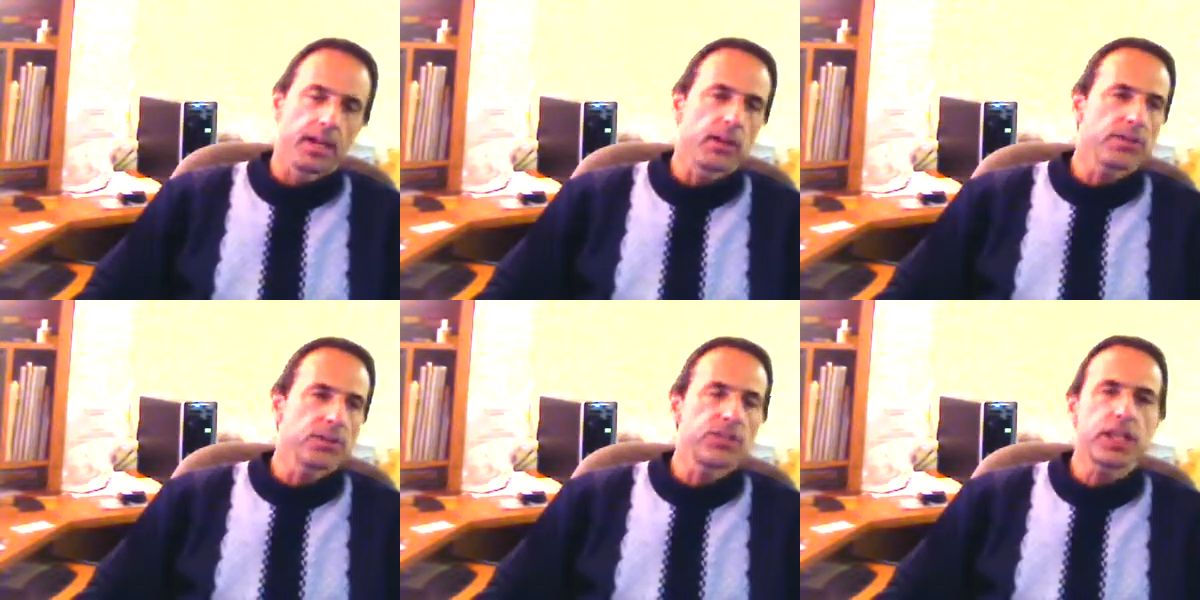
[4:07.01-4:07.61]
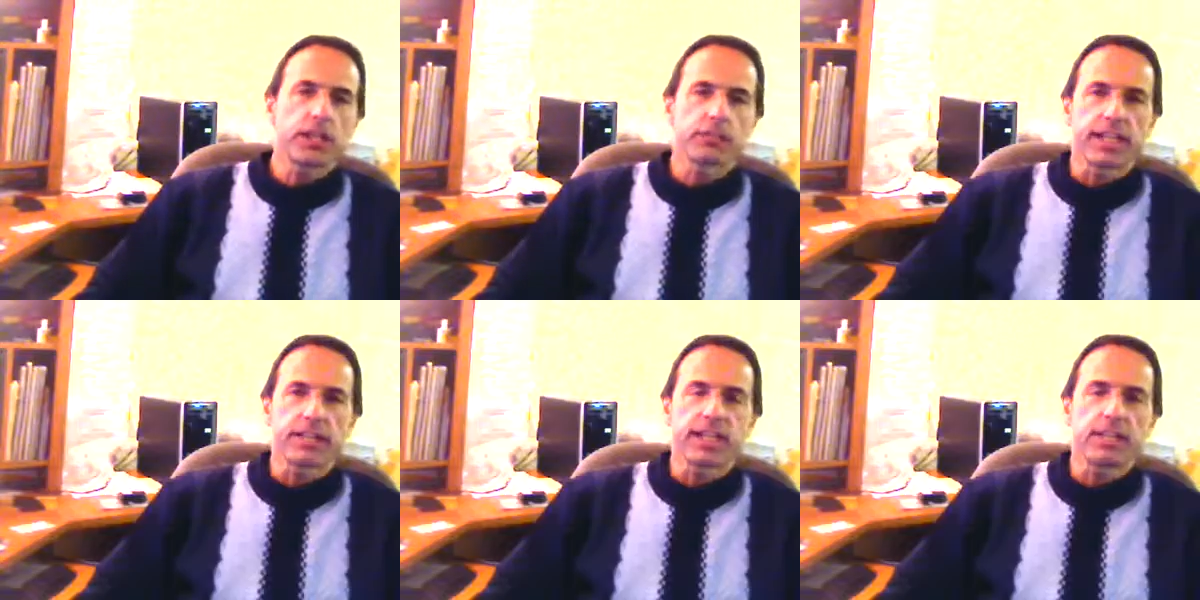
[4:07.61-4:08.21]
An ozone
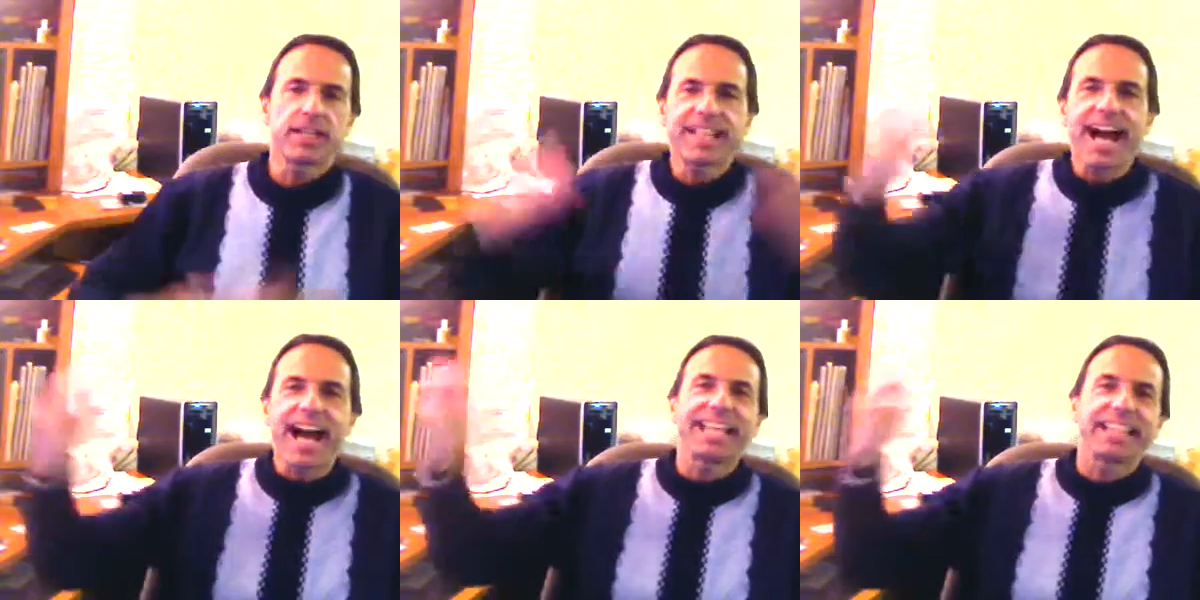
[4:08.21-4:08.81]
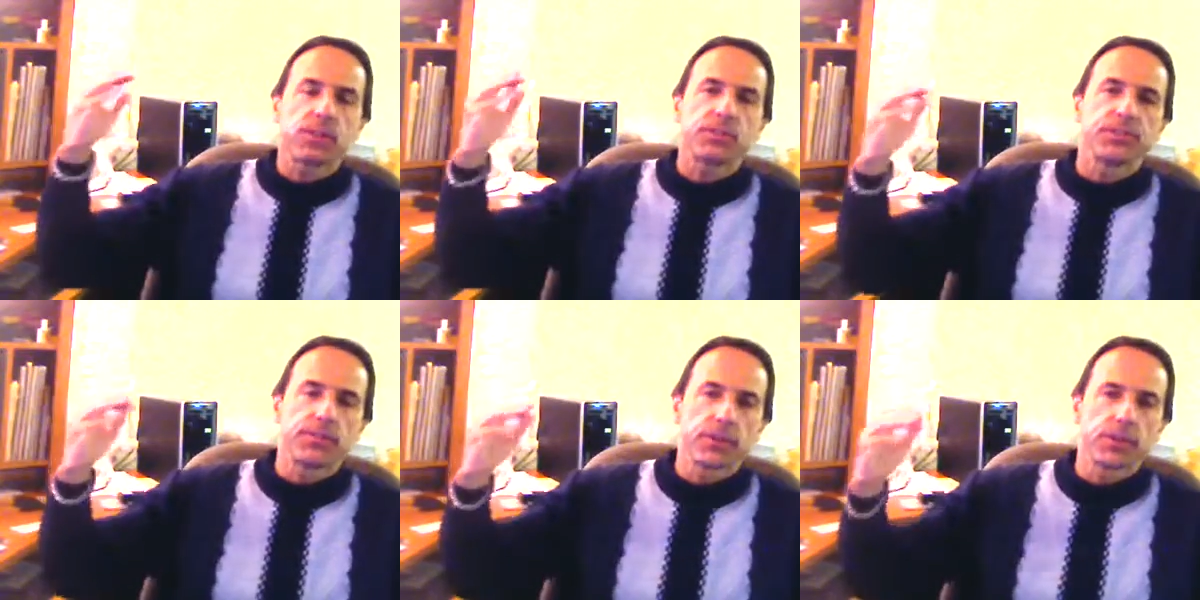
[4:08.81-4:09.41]
generator emits high
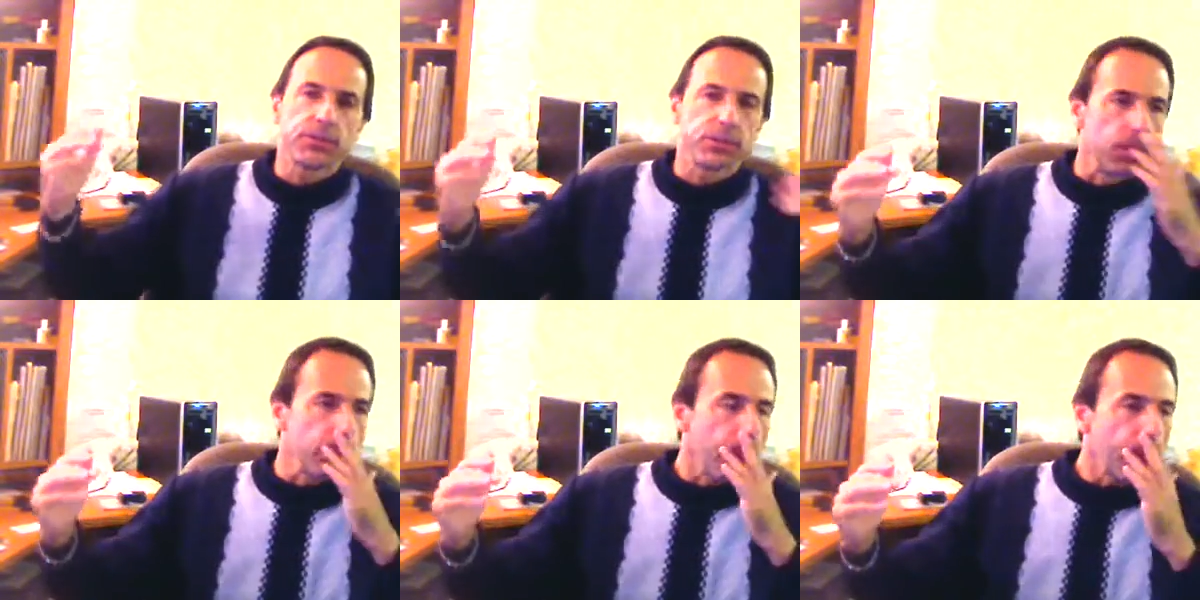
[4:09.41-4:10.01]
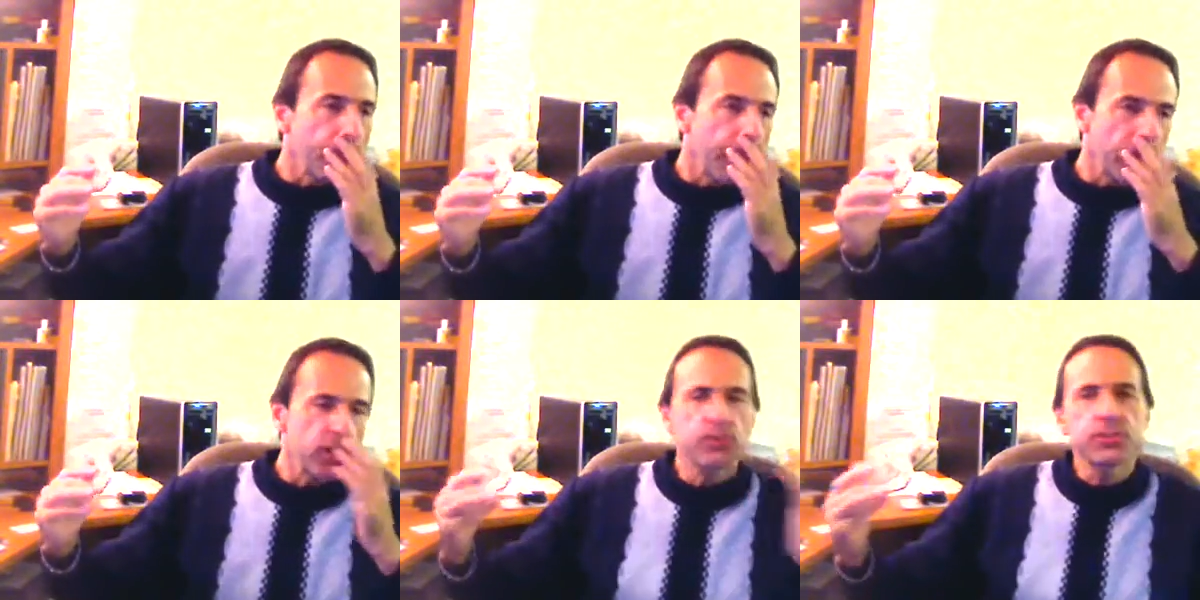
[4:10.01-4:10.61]
levels of ozone,
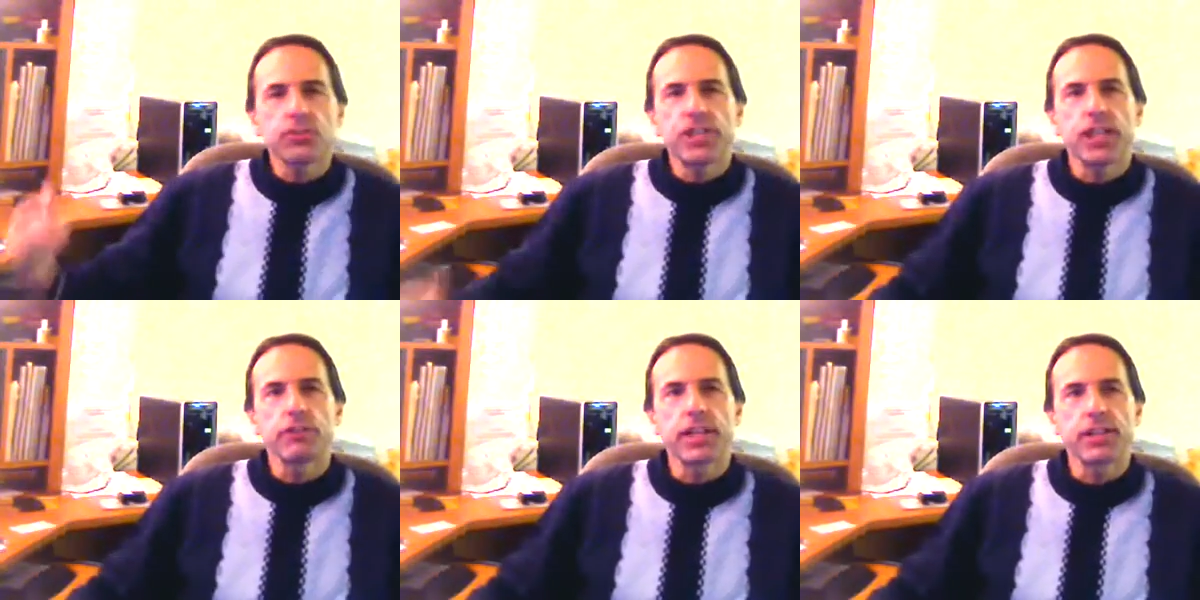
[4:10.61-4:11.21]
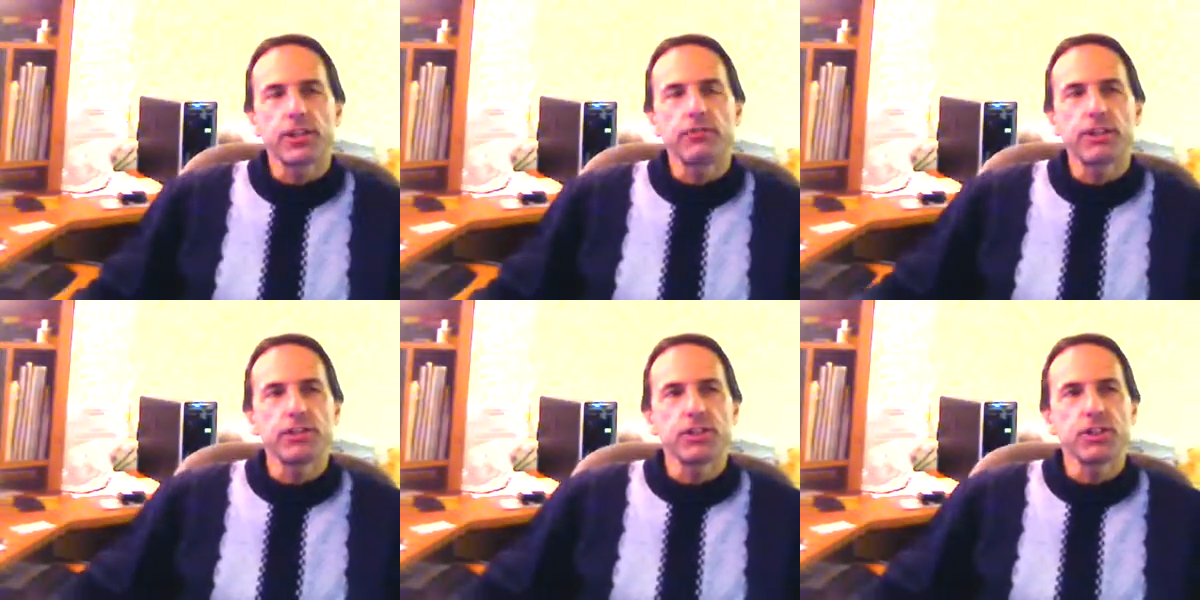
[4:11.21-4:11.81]
and an ozone generator
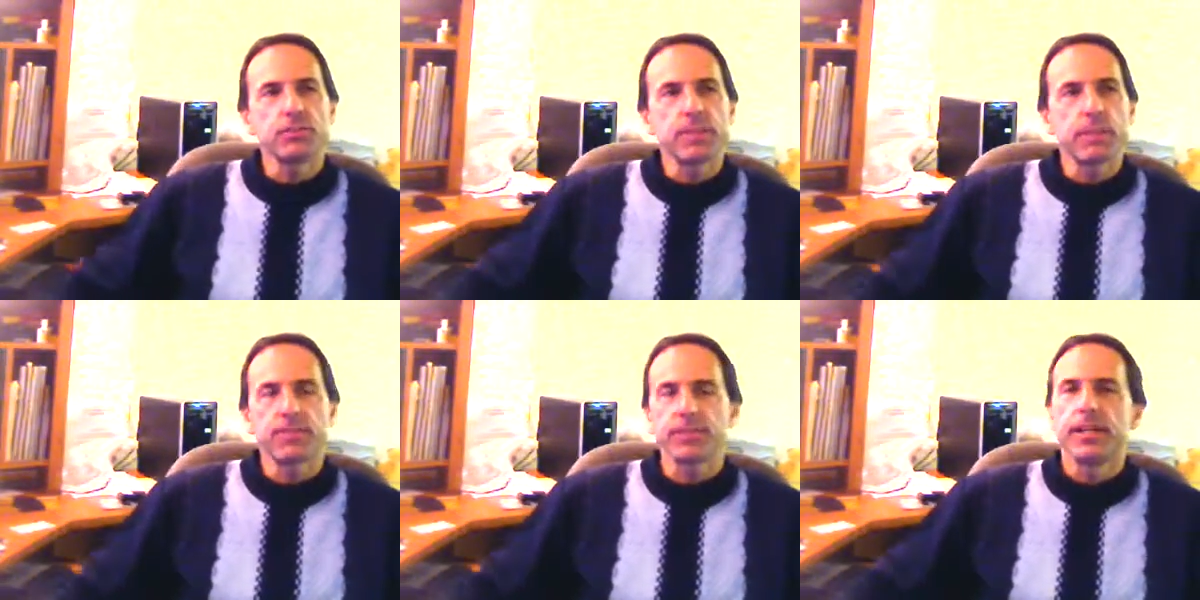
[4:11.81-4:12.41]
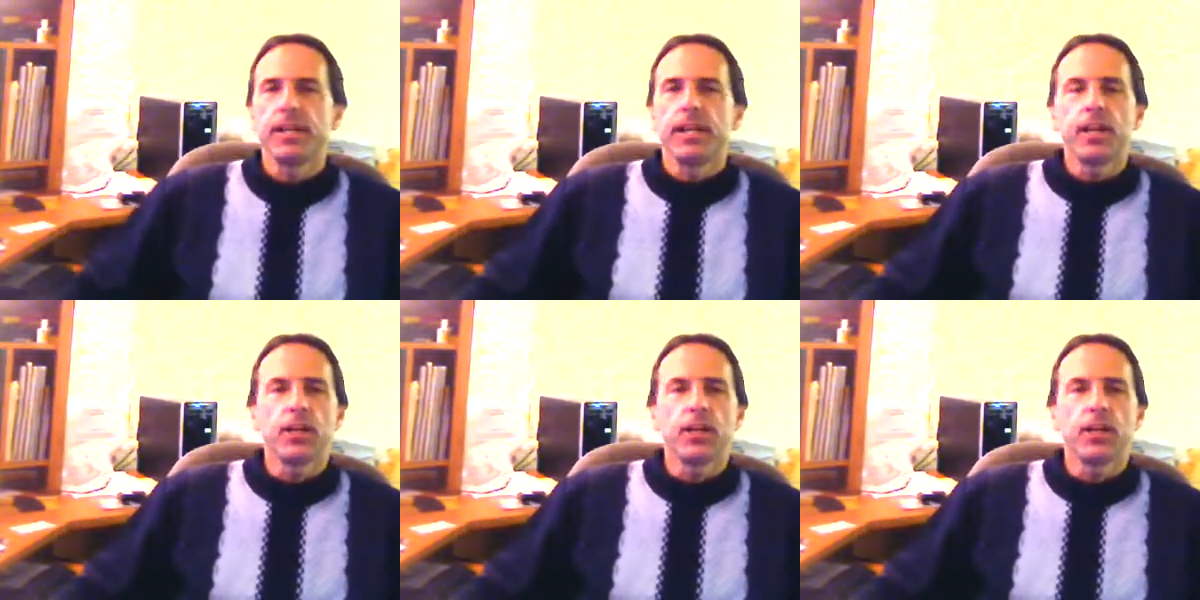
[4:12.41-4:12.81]
is used maybe for